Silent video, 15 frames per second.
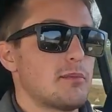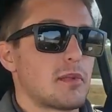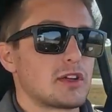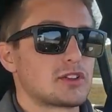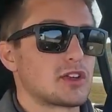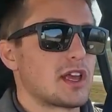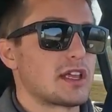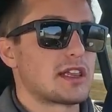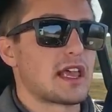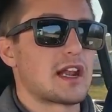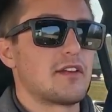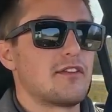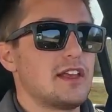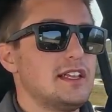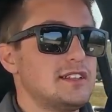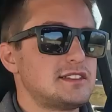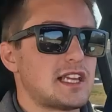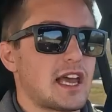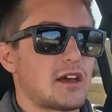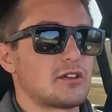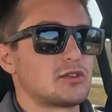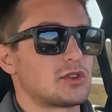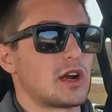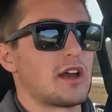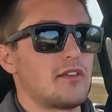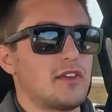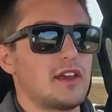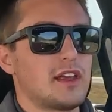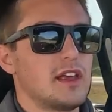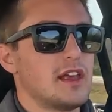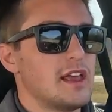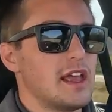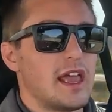much like that of in-town driving.